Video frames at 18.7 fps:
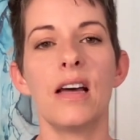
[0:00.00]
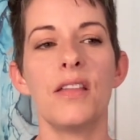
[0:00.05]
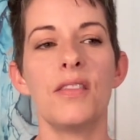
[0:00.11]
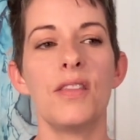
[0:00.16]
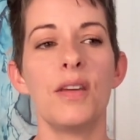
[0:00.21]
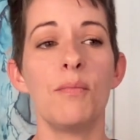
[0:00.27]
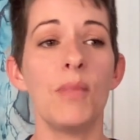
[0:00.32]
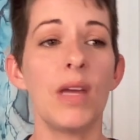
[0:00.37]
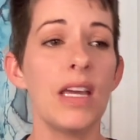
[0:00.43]

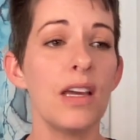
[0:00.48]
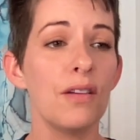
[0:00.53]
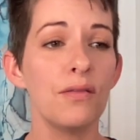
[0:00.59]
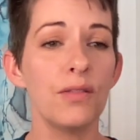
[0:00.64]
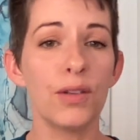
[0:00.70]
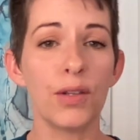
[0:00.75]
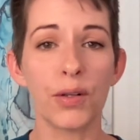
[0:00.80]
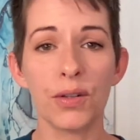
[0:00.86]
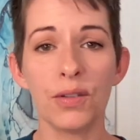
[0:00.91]
They may have
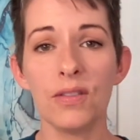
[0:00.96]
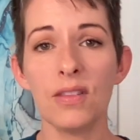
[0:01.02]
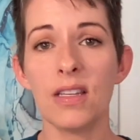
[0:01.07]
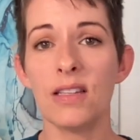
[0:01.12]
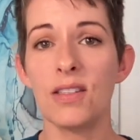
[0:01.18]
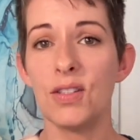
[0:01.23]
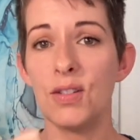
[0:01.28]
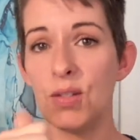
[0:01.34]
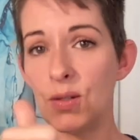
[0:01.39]
learned
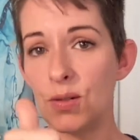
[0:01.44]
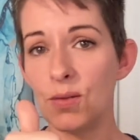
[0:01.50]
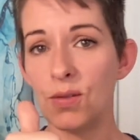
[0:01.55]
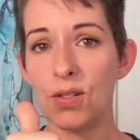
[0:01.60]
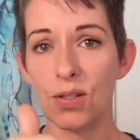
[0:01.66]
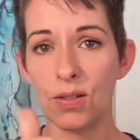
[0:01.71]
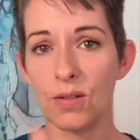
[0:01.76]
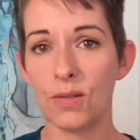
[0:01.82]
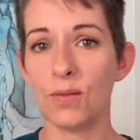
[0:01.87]
this due
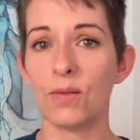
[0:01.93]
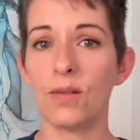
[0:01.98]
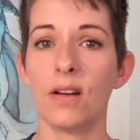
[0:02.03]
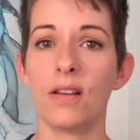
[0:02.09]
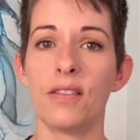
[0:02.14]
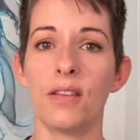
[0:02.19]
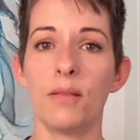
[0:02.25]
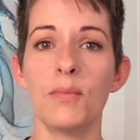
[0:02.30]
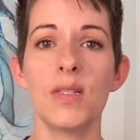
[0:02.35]
to a
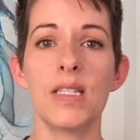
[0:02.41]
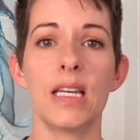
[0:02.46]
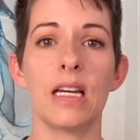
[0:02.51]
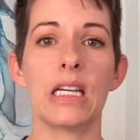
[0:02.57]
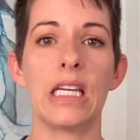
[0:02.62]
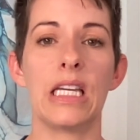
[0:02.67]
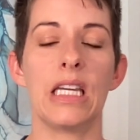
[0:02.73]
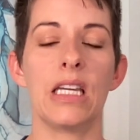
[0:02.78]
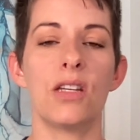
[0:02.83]
thumb
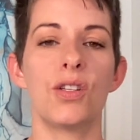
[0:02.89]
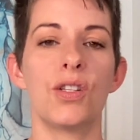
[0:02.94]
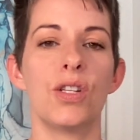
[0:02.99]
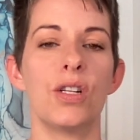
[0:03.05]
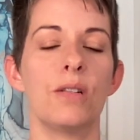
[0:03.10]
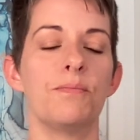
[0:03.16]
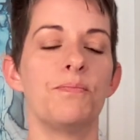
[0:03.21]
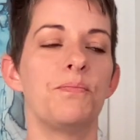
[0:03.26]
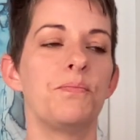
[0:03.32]
sucking
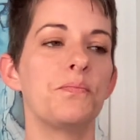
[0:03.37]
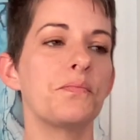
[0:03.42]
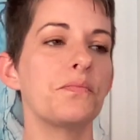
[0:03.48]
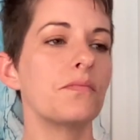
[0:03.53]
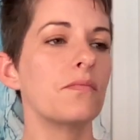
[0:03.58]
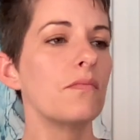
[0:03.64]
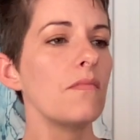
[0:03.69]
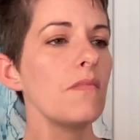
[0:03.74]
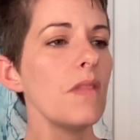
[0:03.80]
issue.
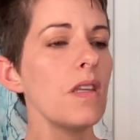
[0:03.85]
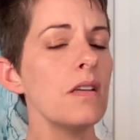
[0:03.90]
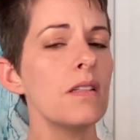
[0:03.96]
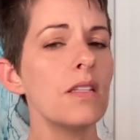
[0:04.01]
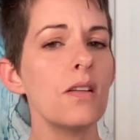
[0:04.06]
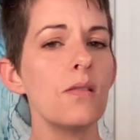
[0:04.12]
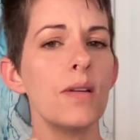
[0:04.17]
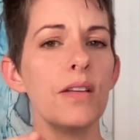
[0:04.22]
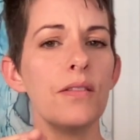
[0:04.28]

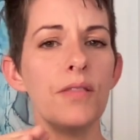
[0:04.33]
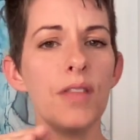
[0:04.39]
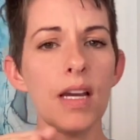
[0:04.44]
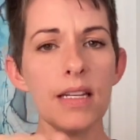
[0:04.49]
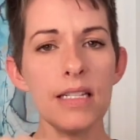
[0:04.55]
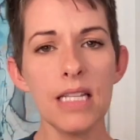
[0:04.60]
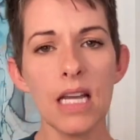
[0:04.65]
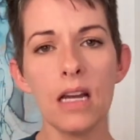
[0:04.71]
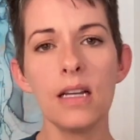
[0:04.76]
So if
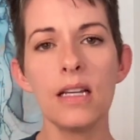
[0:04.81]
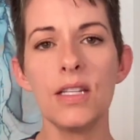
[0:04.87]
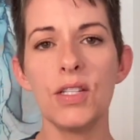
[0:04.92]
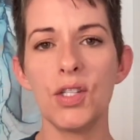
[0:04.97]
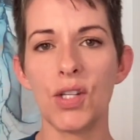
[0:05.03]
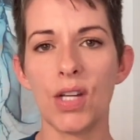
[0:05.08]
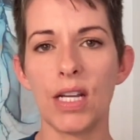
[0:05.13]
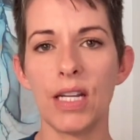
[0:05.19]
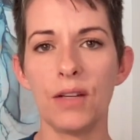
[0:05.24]
that tongue is
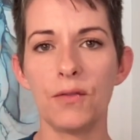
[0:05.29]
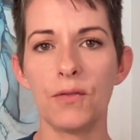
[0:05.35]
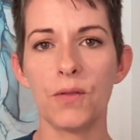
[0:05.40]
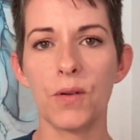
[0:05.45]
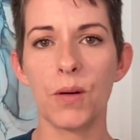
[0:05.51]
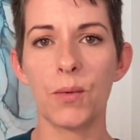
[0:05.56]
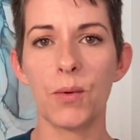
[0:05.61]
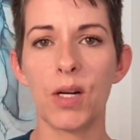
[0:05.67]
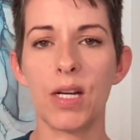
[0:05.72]
jutting
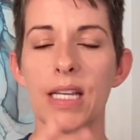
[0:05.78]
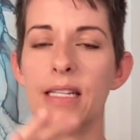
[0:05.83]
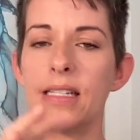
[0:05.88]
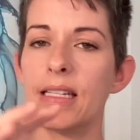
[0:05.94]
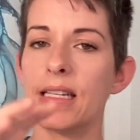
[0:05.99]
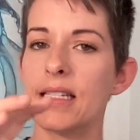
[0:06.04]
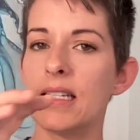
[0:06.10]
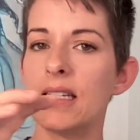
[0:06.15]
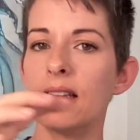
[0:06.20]
forward, it
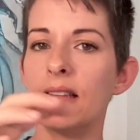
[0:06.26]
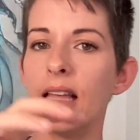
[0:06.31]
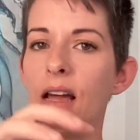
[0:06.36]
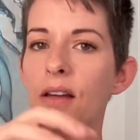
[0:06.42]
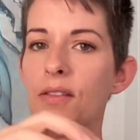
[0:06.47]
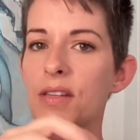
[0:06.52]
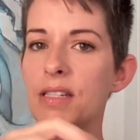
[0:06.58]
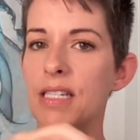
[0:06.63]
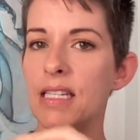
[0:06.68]
doesn't allow
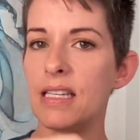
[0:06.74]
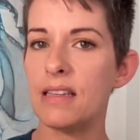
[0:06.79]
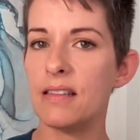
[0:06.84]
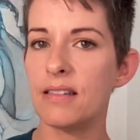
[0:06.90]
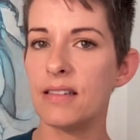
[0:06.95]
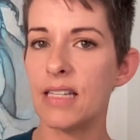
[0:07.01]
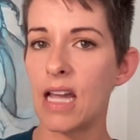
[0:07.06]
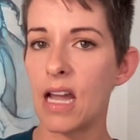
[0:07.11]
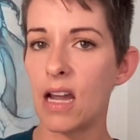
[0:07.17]
the teeth to